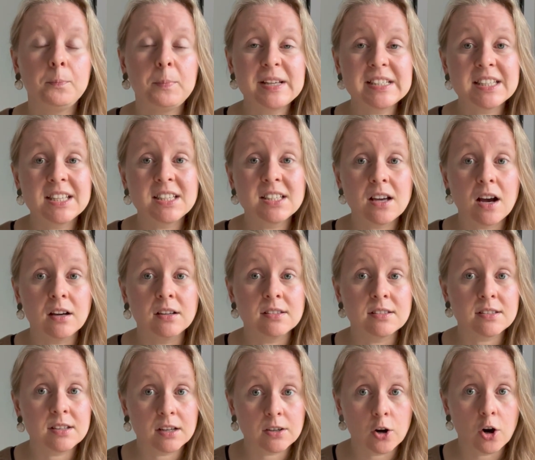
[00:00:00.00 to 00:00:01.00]

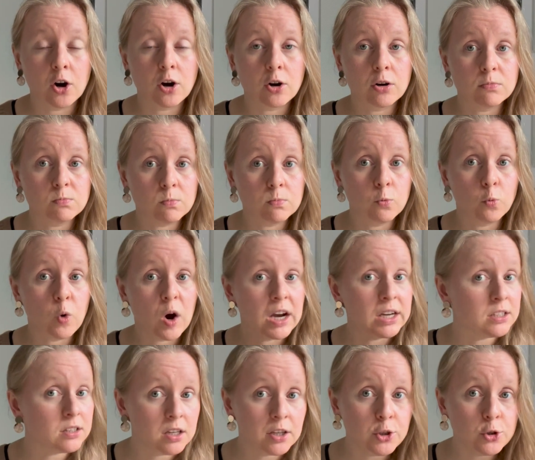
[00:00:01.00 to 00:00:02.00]
pesticides that are
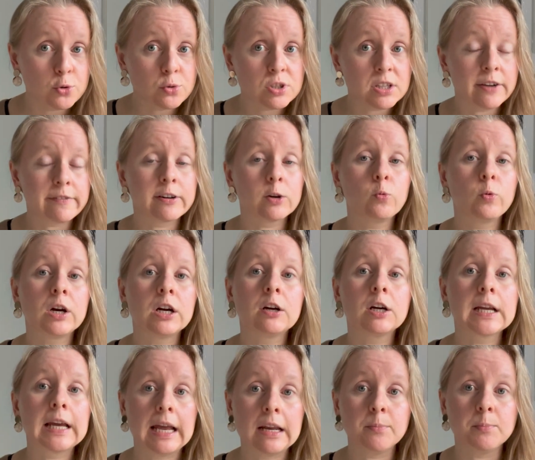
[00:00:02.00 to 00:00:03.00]
widely used
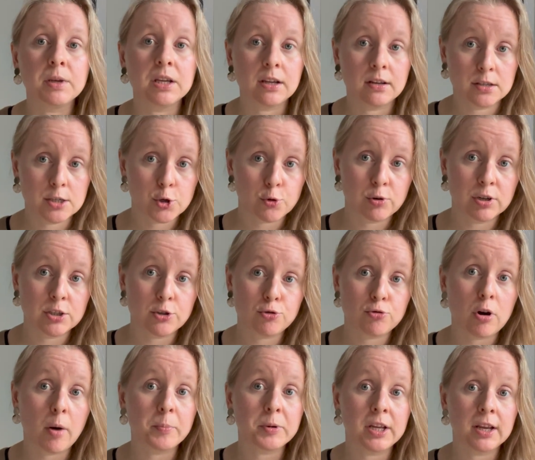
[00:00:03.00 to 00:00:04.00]
everywhere can be endocrine
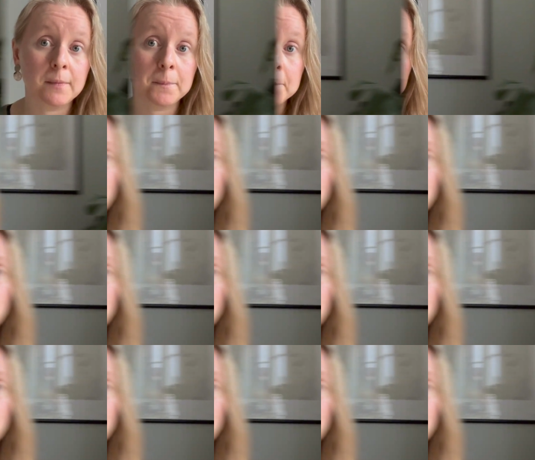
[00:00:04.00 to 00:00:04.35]
disrupting.